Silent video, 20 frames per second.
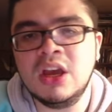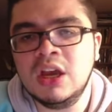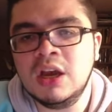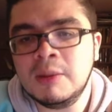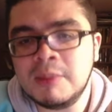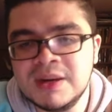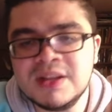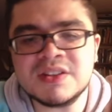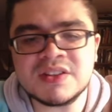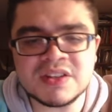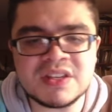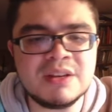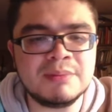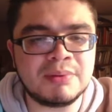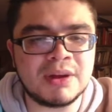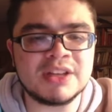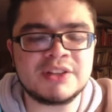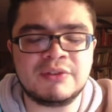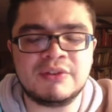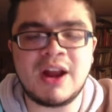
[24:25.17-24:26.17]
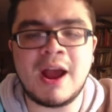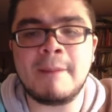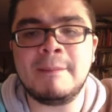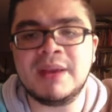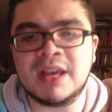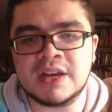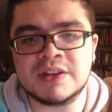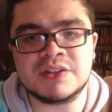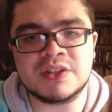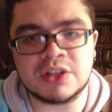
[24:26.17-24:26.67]
but he's a C plus for now
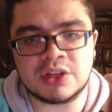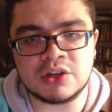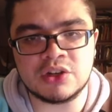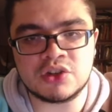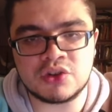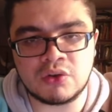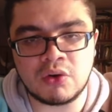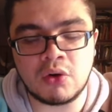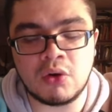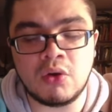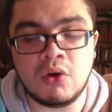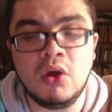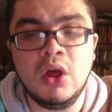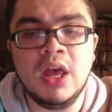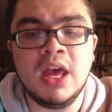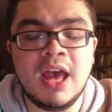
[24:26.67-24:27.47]
because of the control